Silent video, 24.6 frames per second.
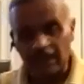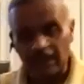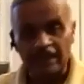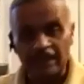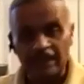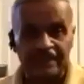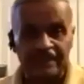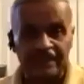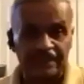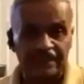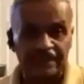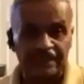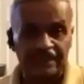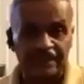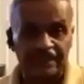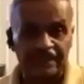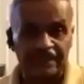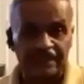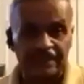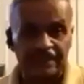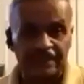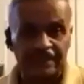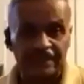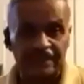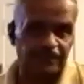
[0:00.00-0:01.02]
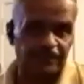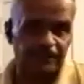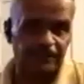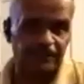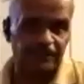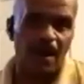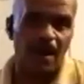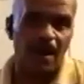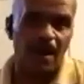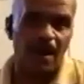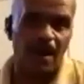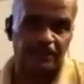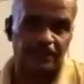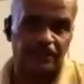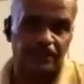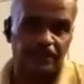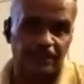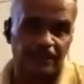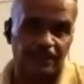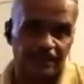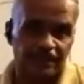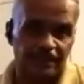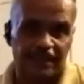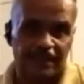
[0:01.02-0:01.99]
That's the hardest. It's gonna
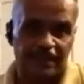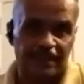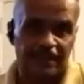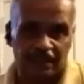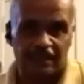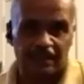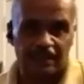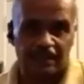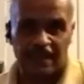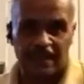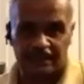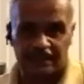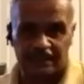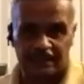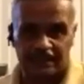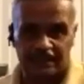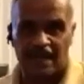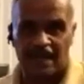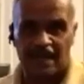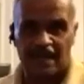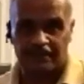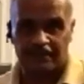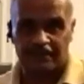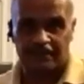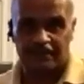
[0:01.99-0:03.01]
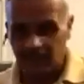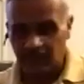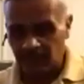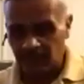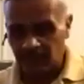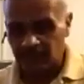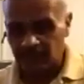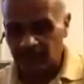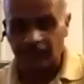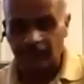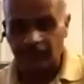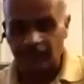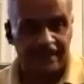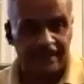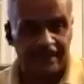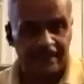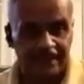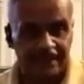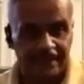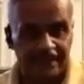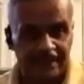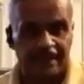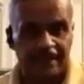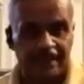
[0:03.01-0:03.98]
take a lot of time to get
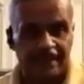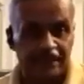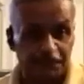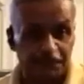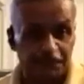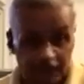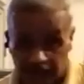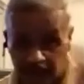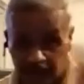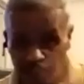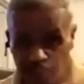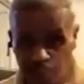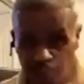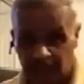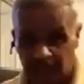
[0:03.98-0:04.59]
that, especially